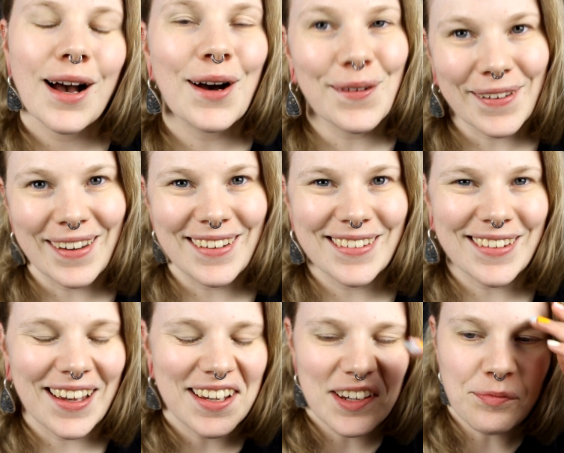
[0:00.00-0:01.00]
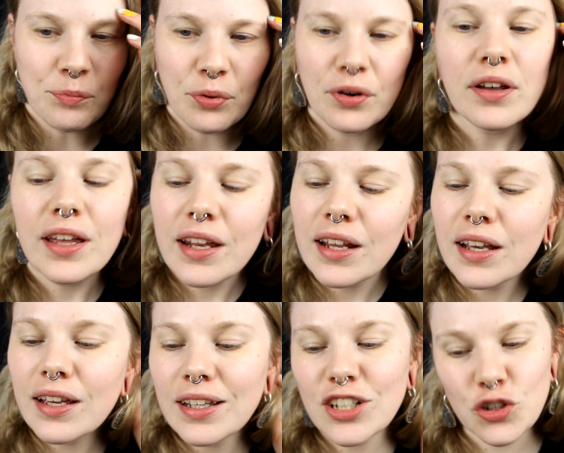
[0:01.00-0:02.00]
Okay, so I am
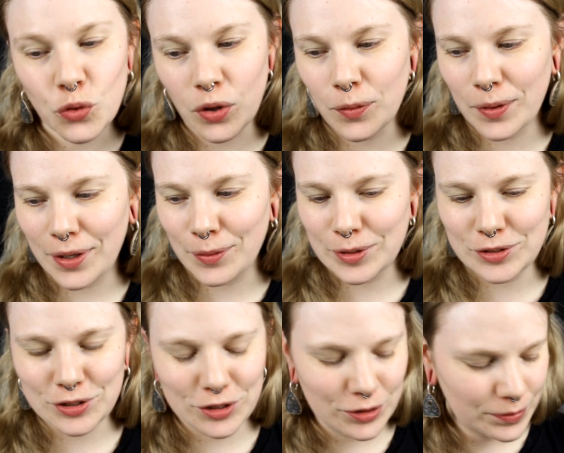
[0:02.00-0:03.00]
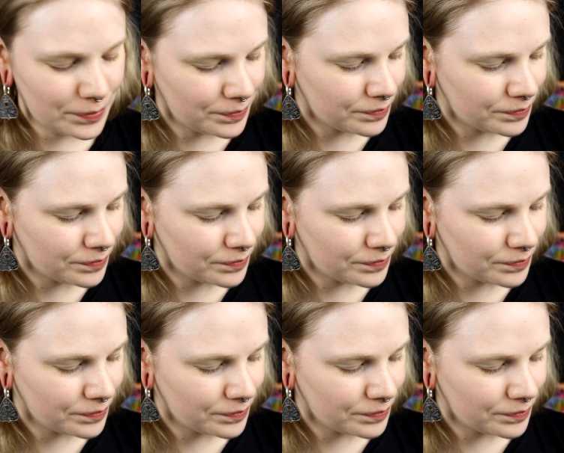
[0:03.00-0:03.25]
pretty sure what I want to do.